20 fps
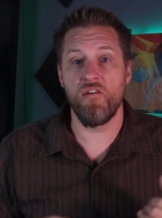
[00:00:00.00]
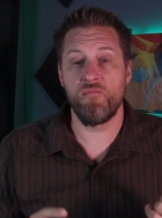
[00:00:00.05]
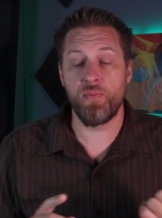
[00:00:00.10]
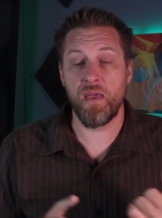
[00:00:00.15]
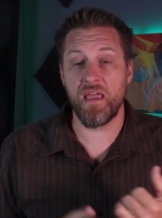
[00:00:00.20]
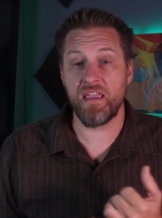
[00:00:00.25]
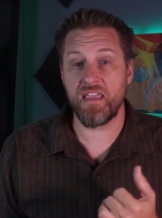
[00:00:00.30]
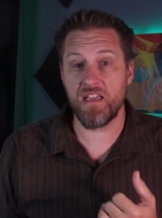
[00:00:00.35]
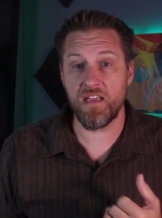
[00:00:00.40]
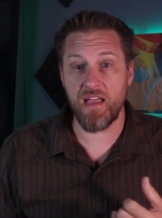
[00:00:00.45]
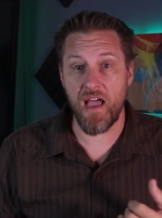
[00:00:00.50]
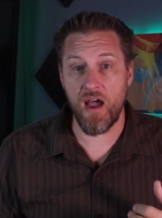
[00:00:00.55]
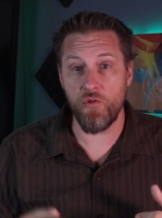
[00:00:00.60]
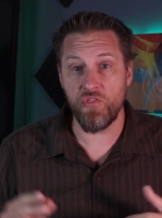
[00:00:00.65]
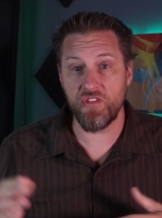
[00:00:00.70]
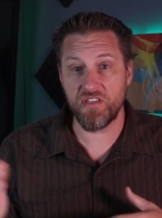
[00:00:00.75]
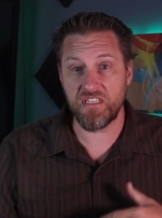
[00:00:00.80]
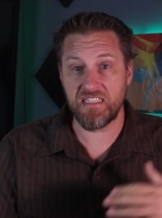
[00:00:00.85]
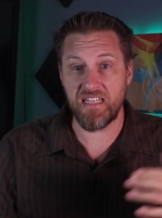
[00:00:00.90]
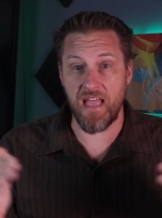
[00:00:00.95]
of picking
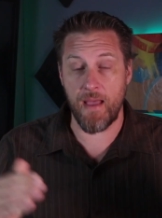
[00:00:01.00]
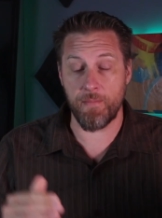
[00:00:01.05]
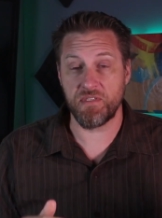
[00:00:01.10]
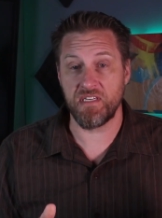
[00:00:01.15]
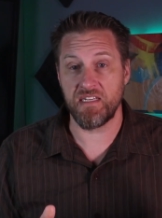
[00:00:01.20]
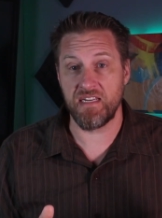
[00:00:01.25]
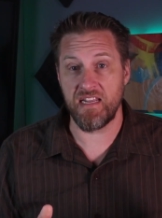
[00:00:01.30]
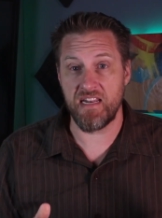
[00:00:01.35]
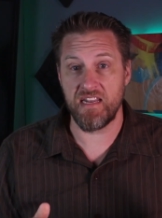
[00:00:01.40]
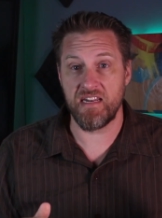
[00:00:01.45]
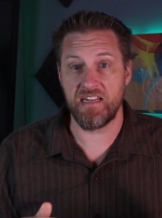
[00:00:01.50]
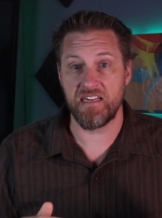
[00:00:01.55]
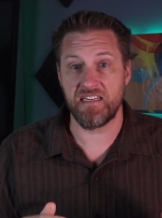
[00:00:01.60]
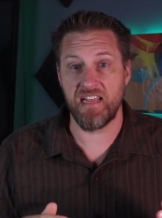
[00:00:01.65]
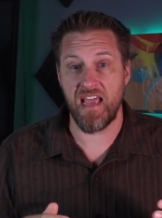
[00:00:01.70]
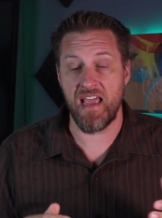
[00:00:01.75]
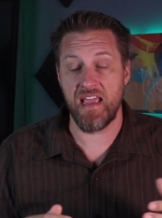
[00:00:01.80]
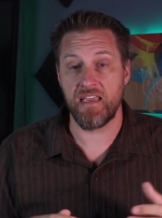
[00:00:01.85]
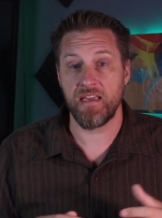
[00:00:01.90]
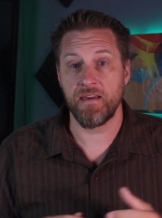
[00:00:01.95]
out the steps it needed to
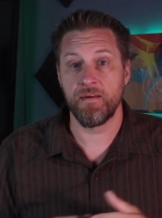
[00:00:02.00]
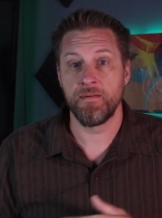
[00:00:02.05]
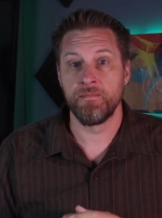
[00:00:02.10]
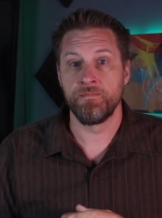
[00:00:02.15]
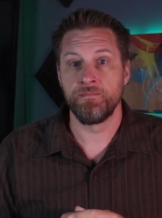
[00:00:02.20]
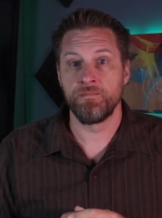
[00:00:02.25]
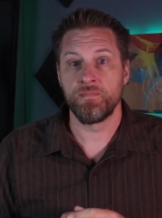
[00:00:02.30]
take.